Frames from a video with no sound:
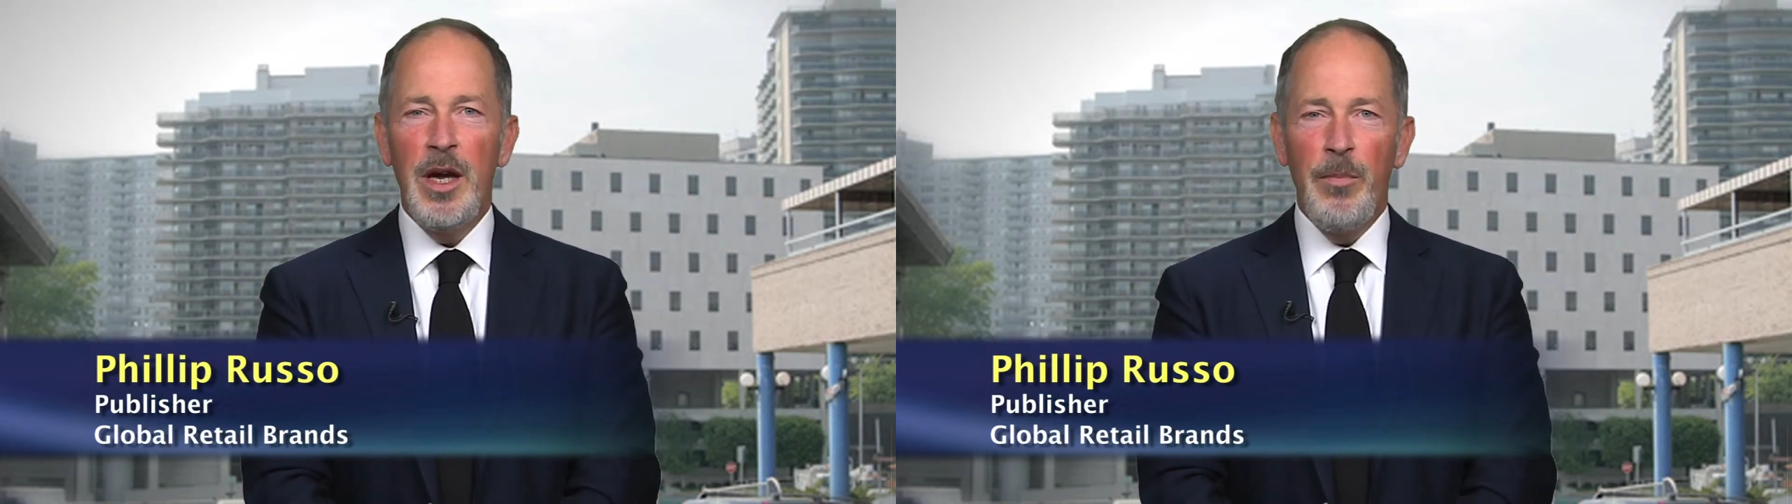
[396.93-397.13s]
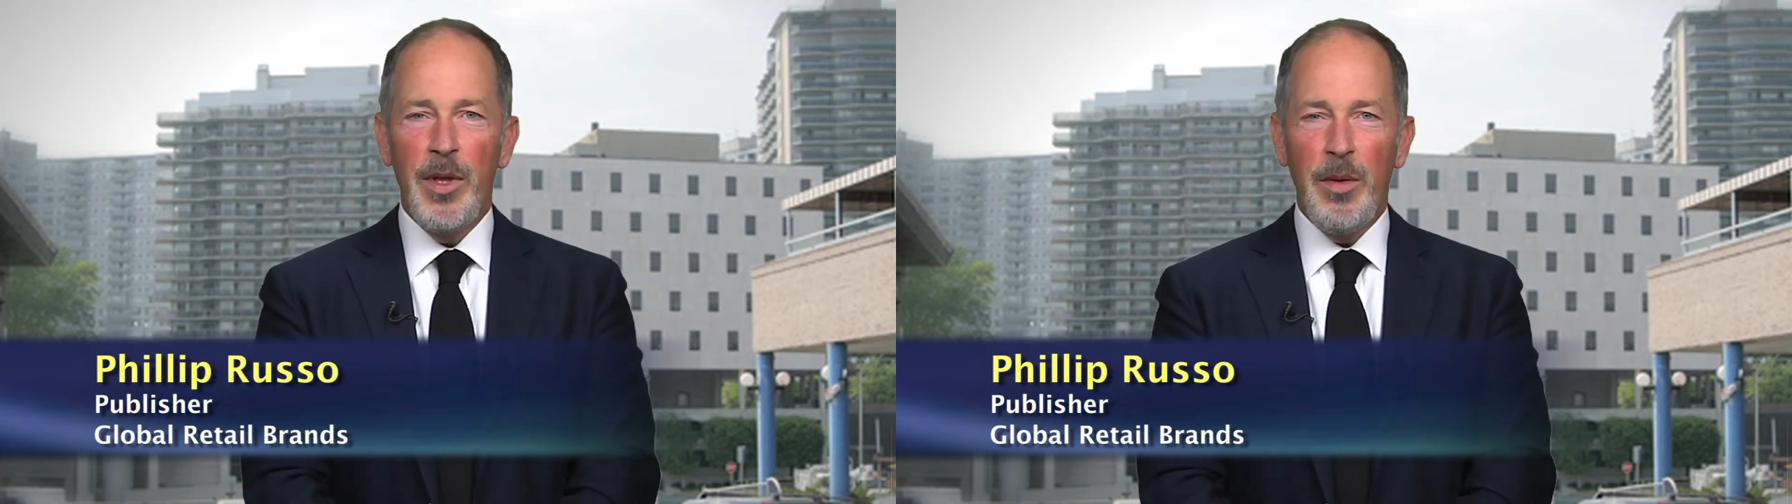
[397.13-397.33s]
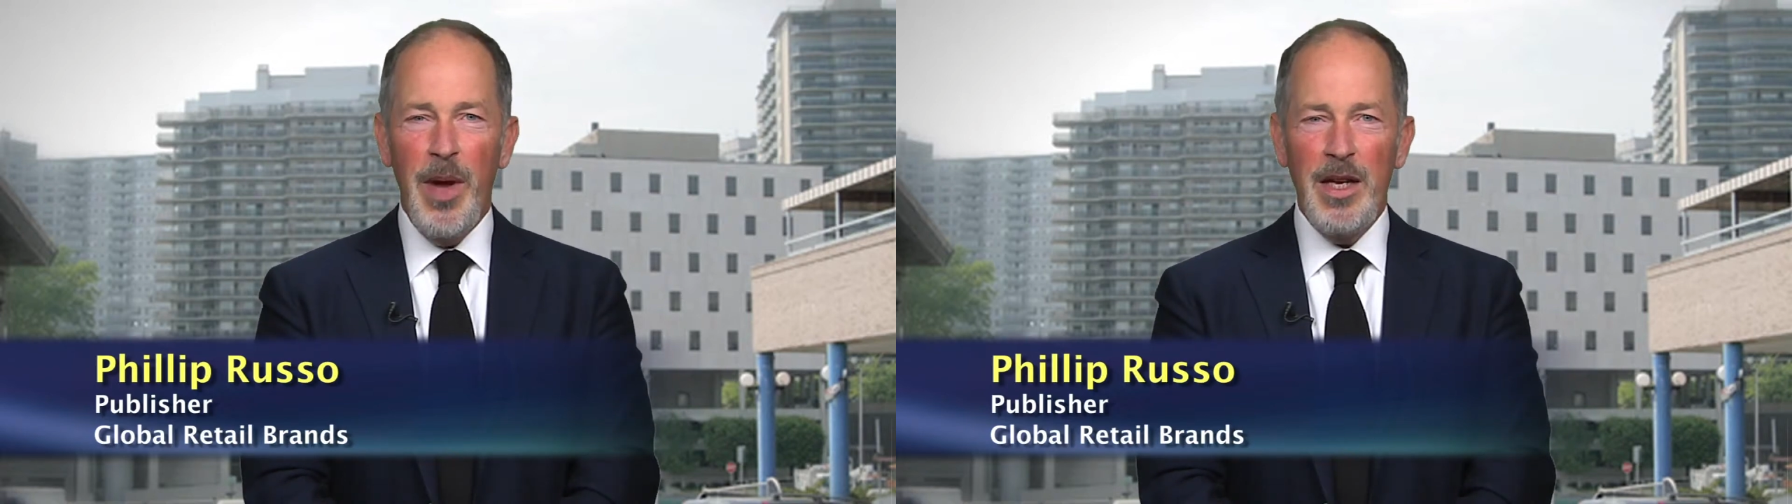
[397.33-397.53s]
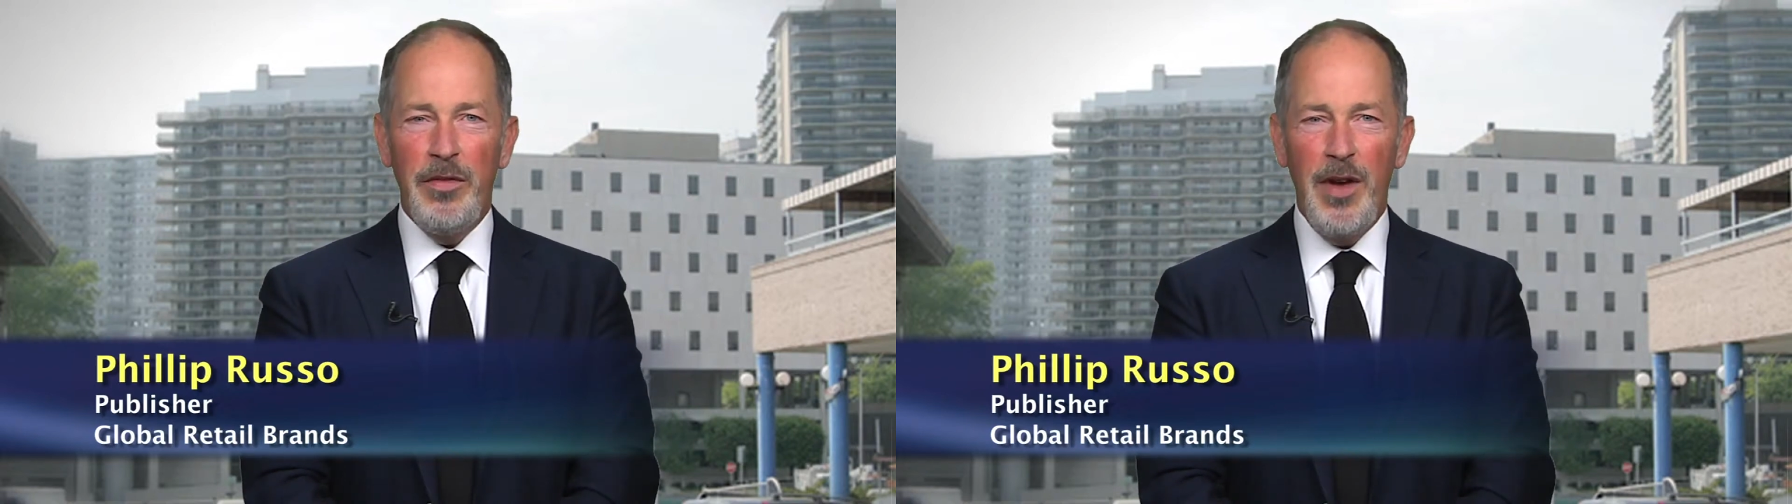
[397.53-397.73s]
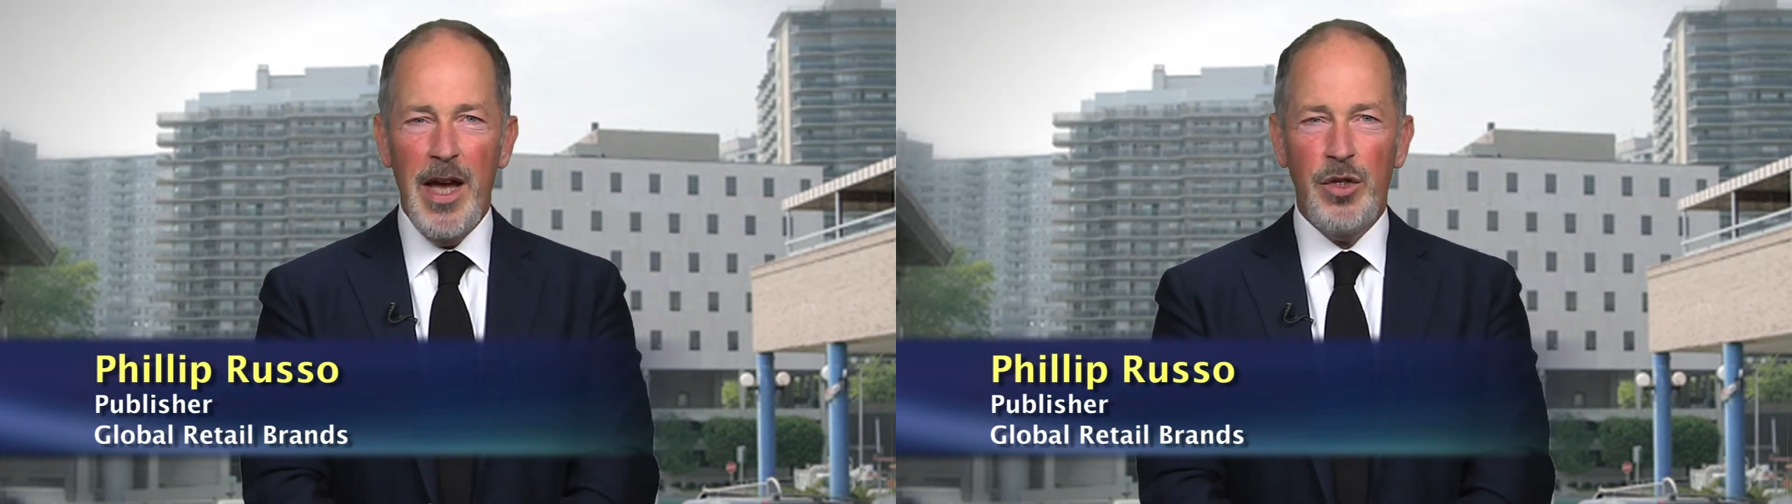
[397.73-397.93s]
but the
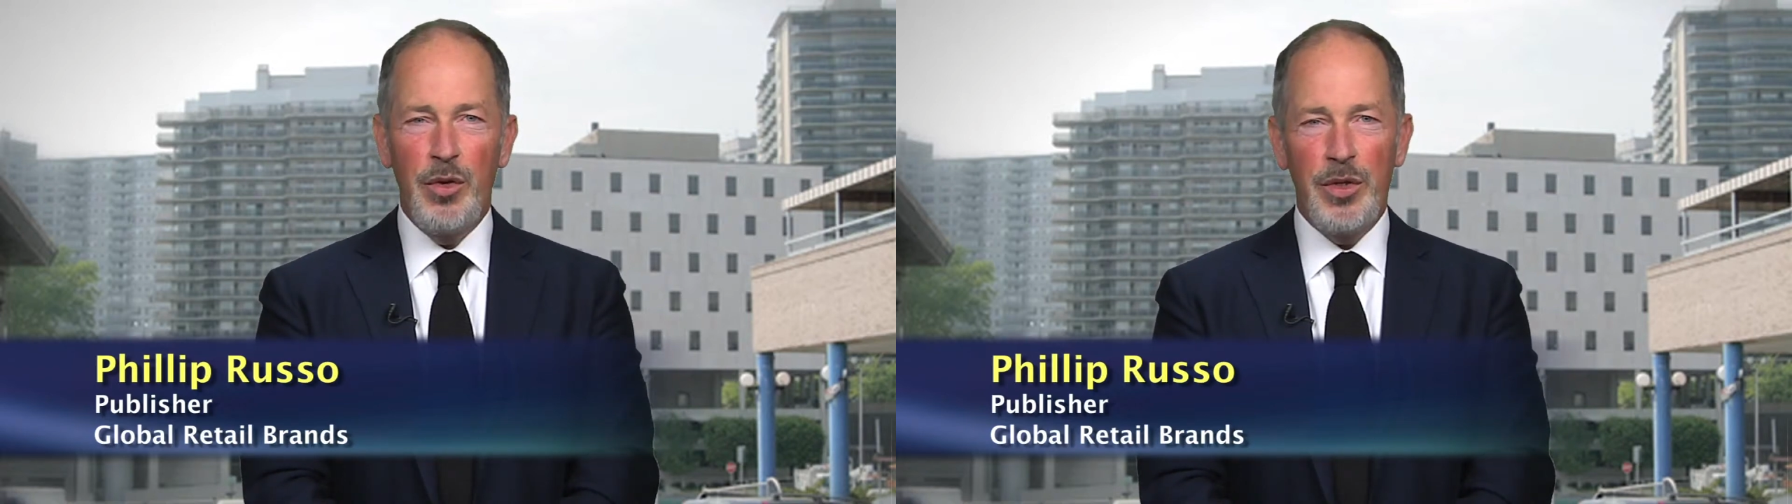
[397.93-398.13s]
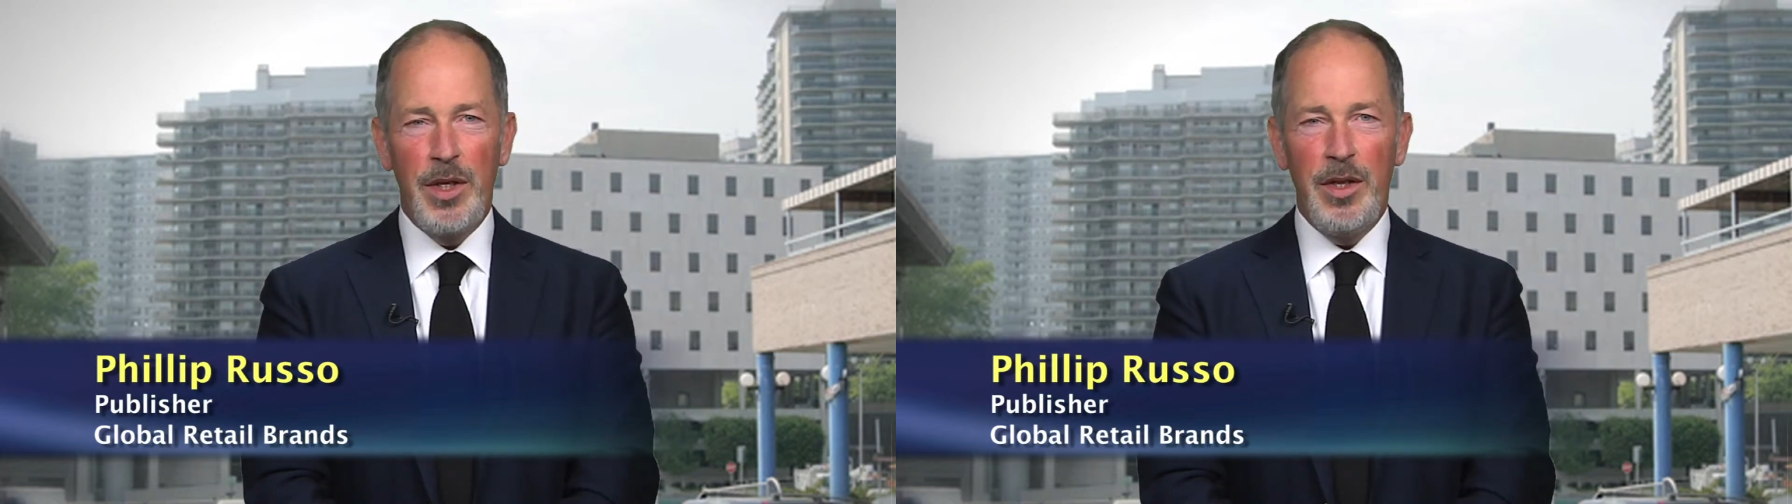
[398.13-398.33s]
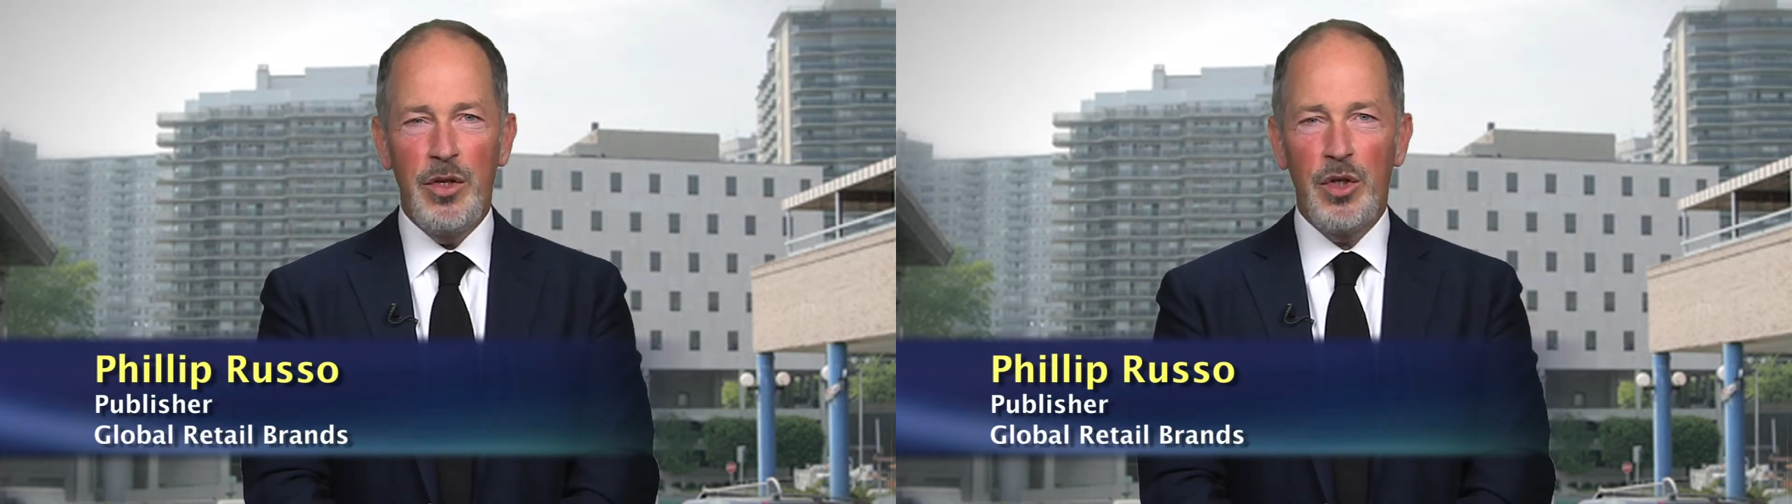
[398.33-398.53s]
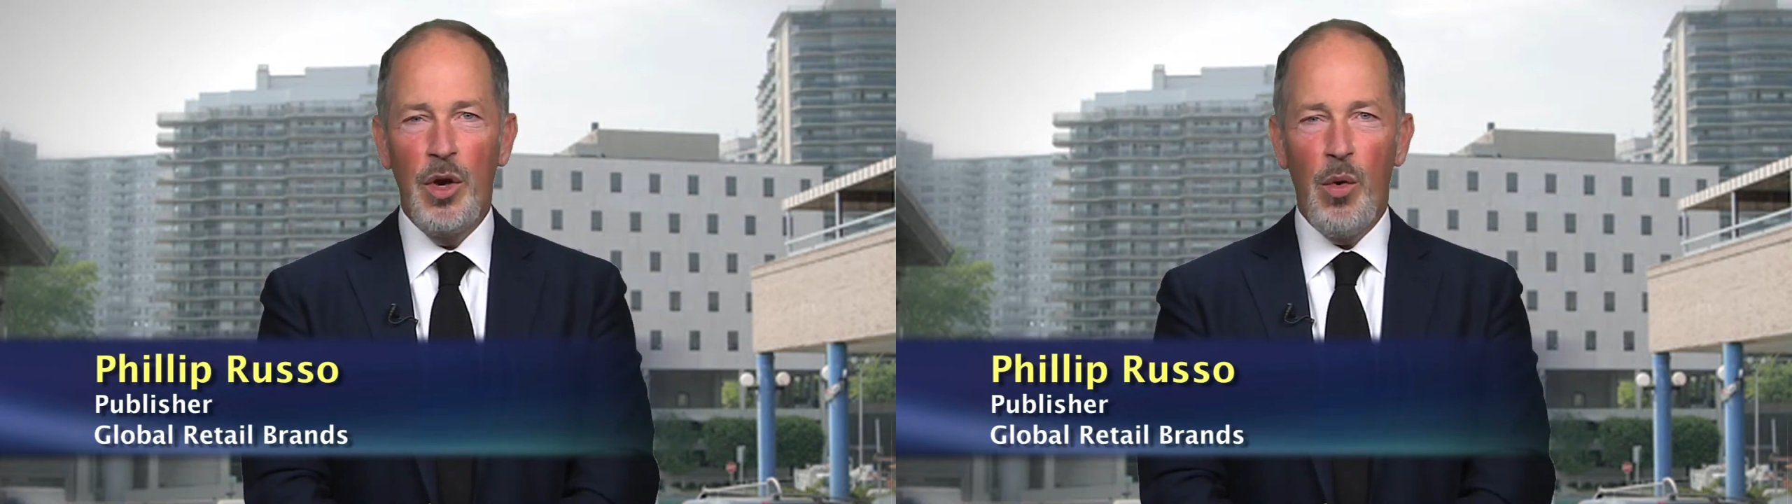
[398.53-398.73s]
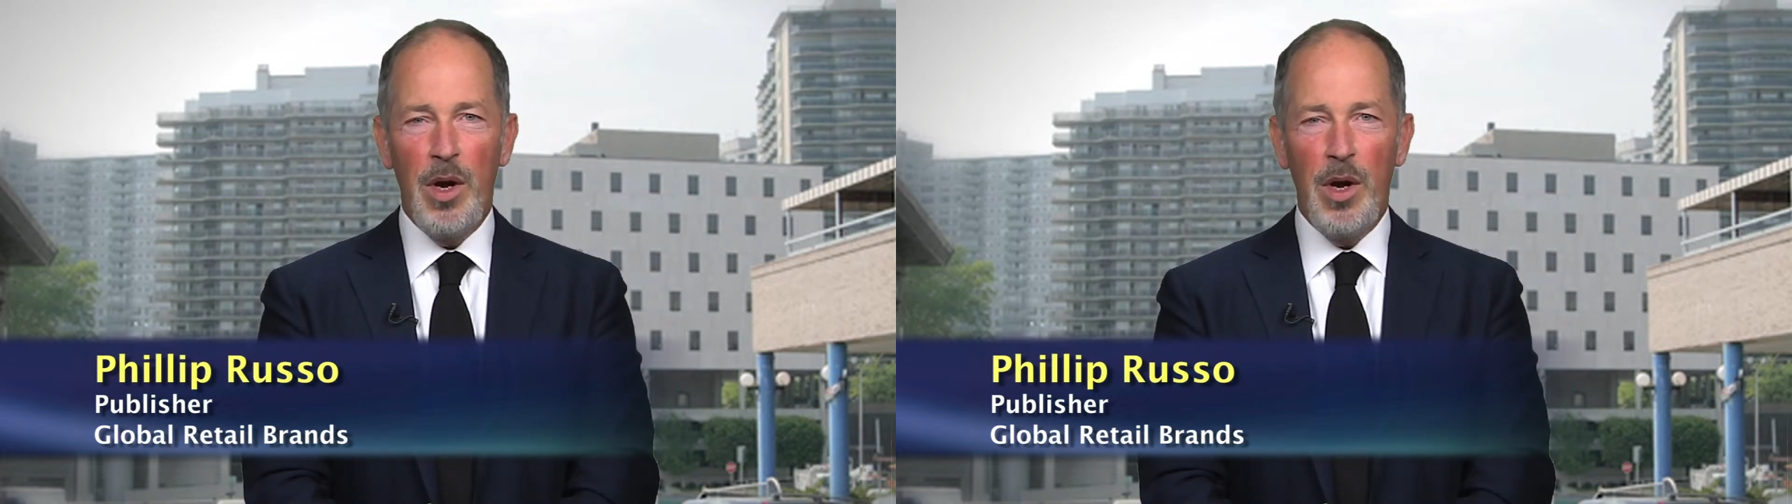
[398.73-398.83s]
manufacturers at this show